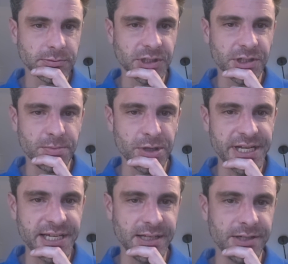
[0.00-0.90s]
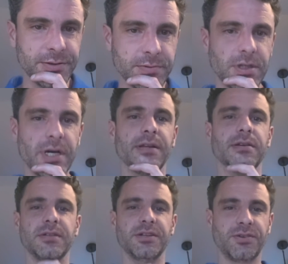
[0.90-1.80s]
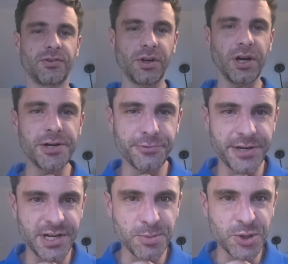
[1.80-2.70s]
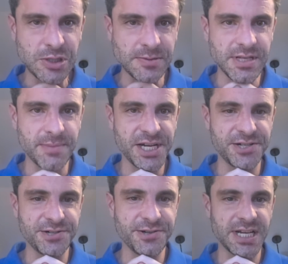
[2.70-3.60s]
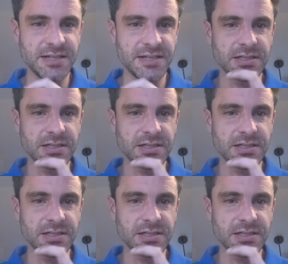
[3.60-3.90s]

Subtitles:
to bright yellow. That's unreadable. Let me undo that.